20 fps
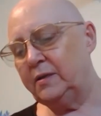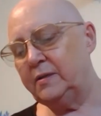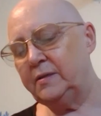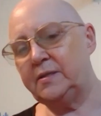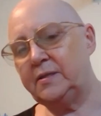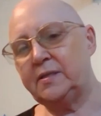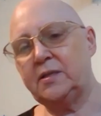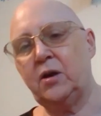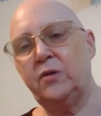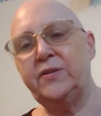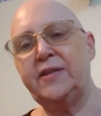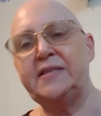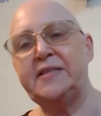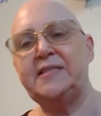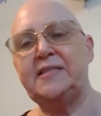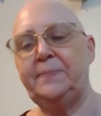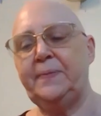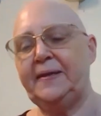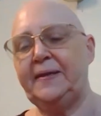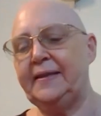So this
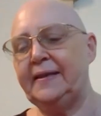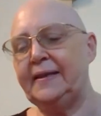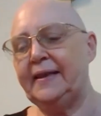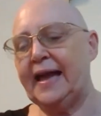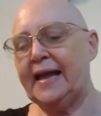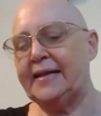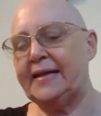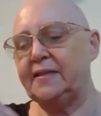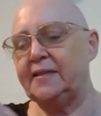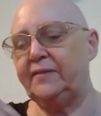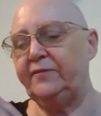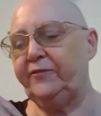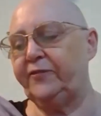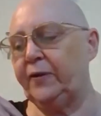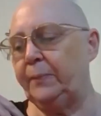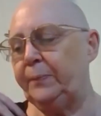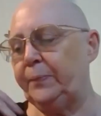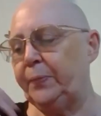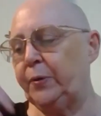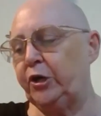would be the lesson
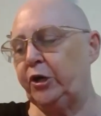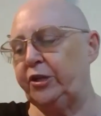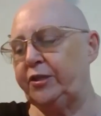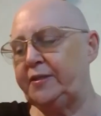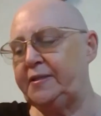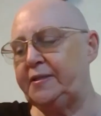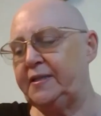from birth